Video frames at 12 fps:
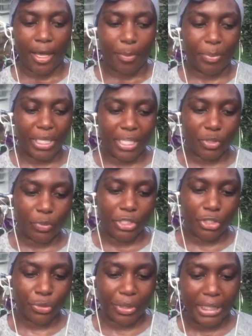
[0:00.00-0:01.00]
Because we
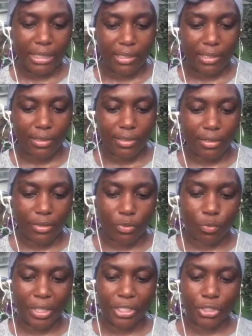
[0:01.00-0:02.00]
treat
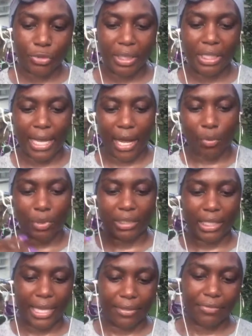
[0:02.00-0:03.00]
our
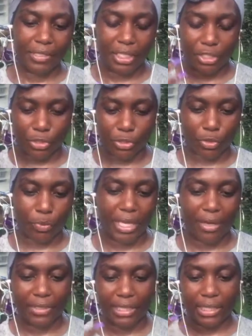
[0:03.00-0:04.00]
life teachers, or we
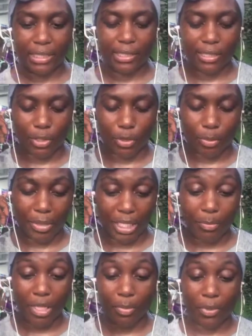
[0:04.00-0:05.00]
have a tendency, or
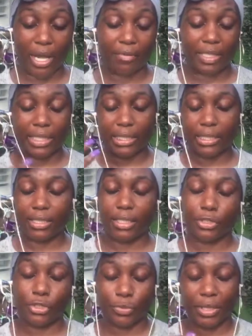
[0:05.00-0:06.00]
many people have a tendency
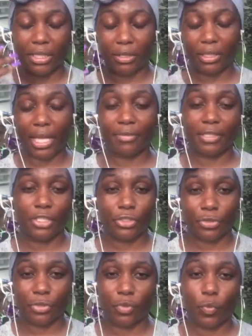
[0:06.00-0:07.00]
to treat their life
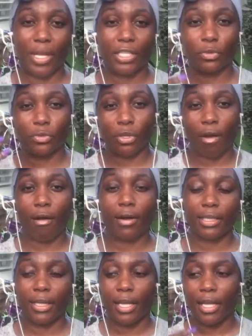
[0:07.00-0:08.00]
teachers the way you
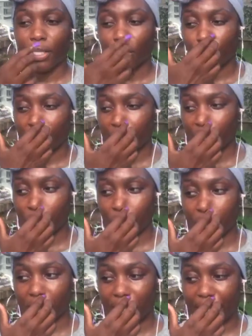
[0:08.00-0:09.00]
taught your
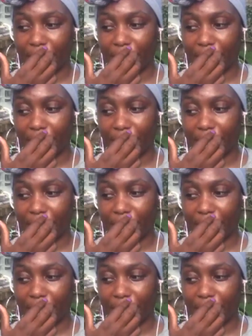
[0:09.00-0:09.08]
teachers